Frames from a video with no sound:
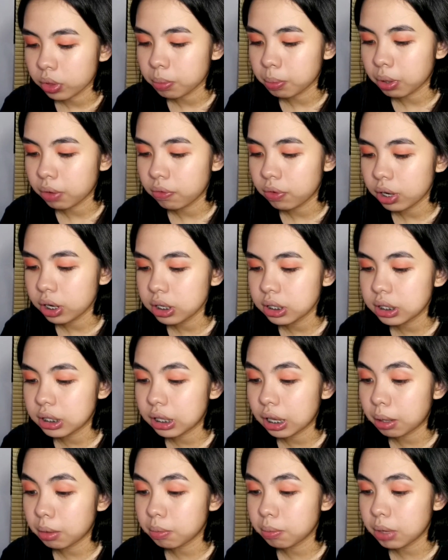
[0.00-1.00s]
But
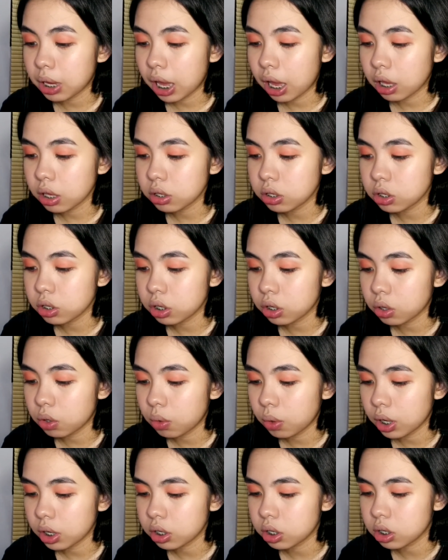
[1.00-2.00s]
first, let me answer a
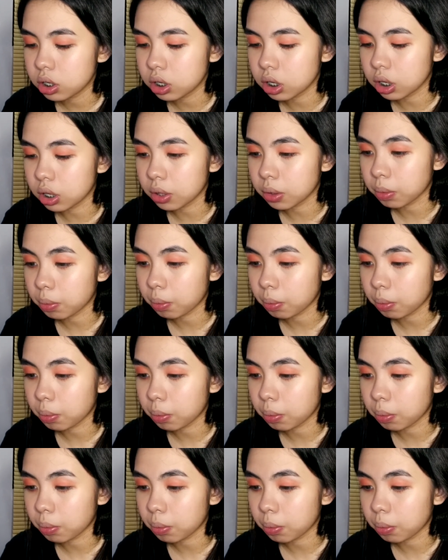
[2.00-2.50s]
question.